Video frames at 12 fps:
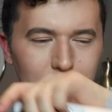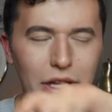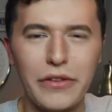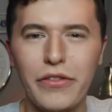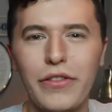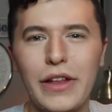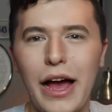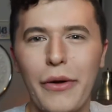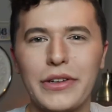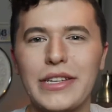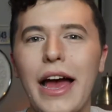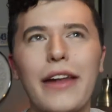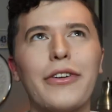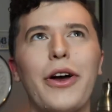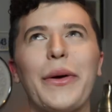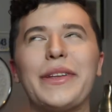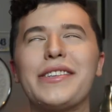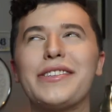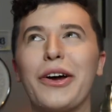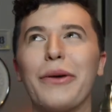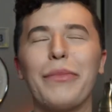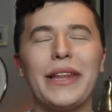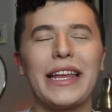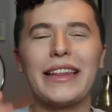like flowers. I don't know, it's
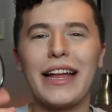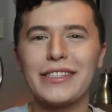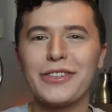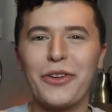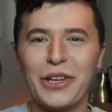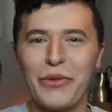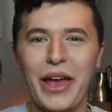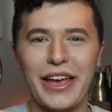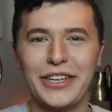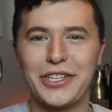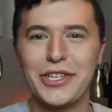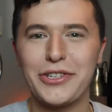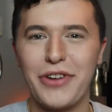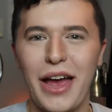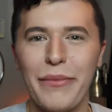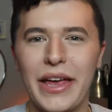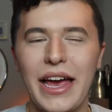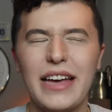so, but like that's the only way I can describe it.